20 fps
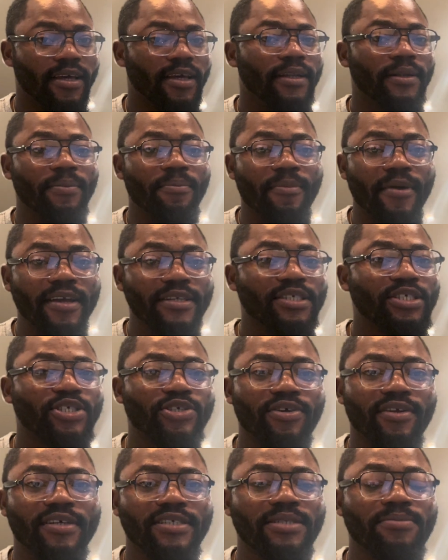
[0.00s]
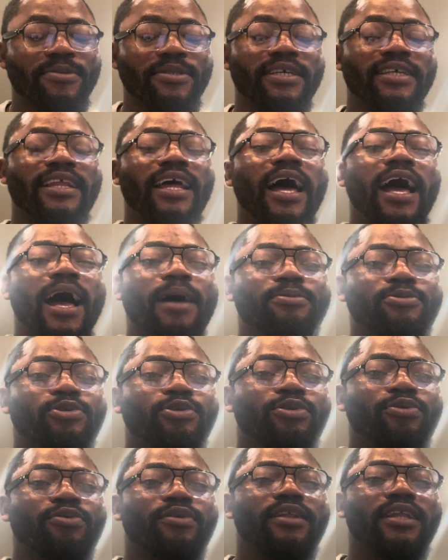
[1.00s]
The MAECI Scholarship is an
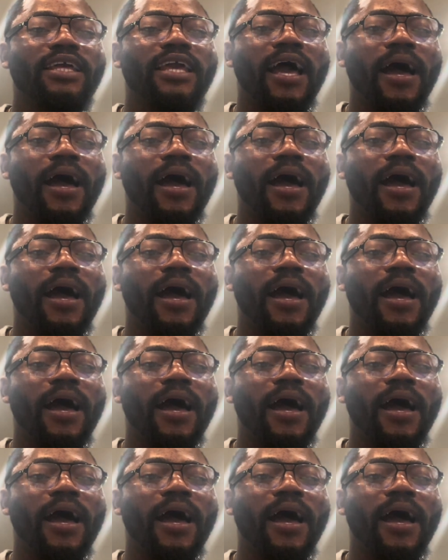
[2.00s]
absolutely